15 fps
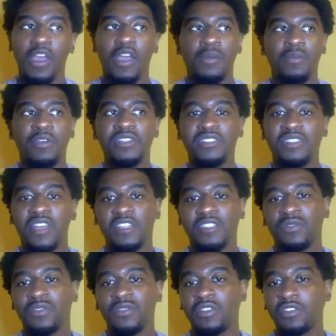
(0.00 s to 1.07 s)
because the
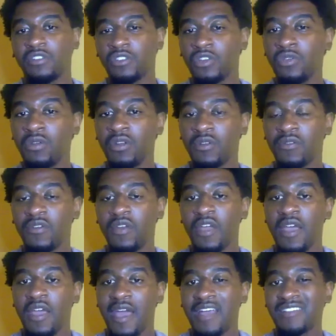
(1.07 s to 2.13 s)
extroverted intuitive
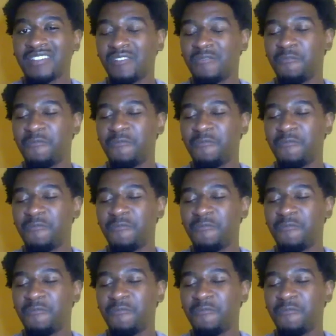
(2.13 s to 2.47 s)
has to